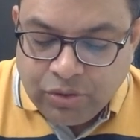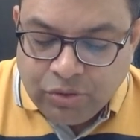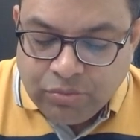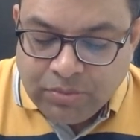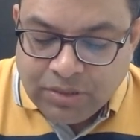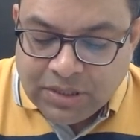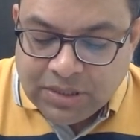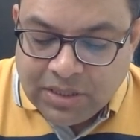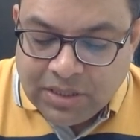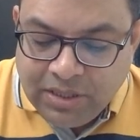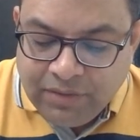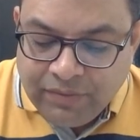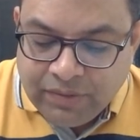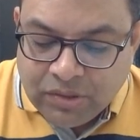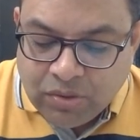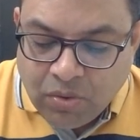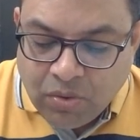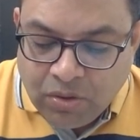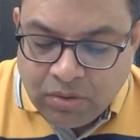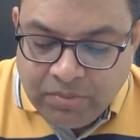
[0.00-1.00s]
You must leave
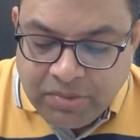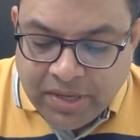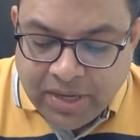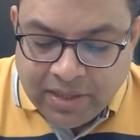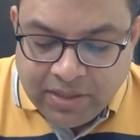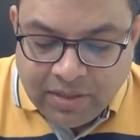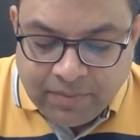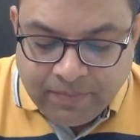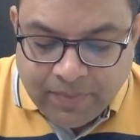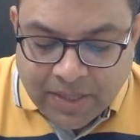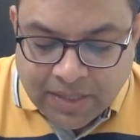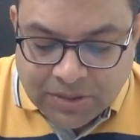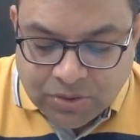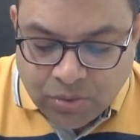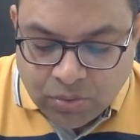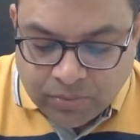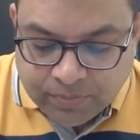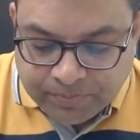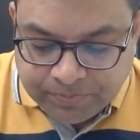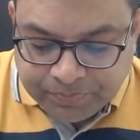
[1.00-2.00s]
it all behind and pass
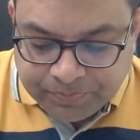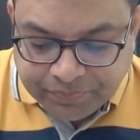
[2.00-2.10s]
on.